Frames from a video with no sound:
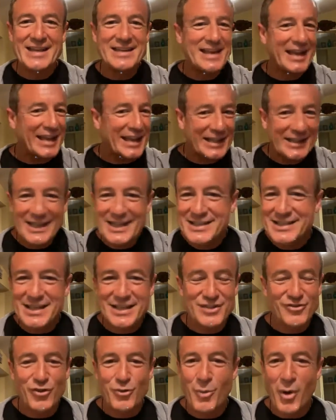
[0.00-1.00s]
and to cleanse
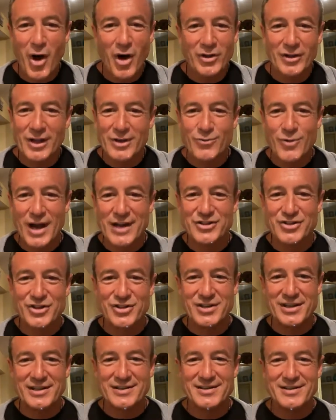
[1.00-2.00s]
us from all
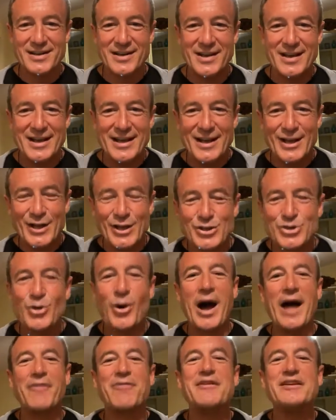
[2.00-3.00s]
unrighteousness.
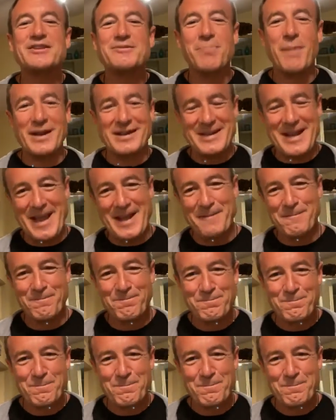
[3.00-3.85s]
So on this Monday,